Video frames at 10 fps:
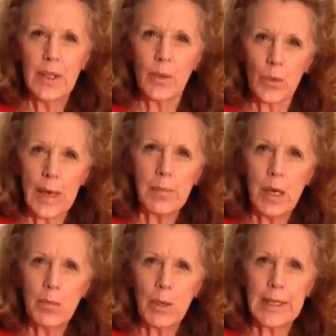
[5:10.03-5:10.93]

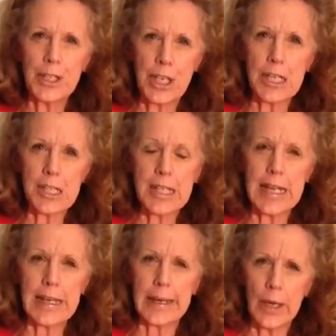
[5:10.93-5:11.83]
rainbow bridge, he's
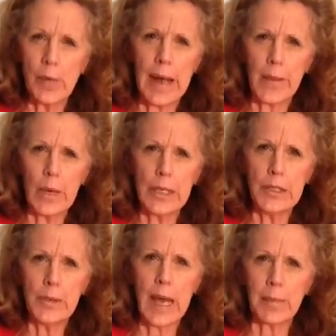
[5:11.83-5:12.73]
dead, and oh, by the way,
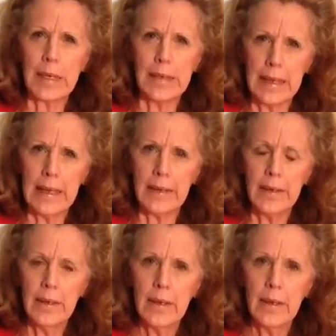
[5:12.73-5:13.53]
you got to be dead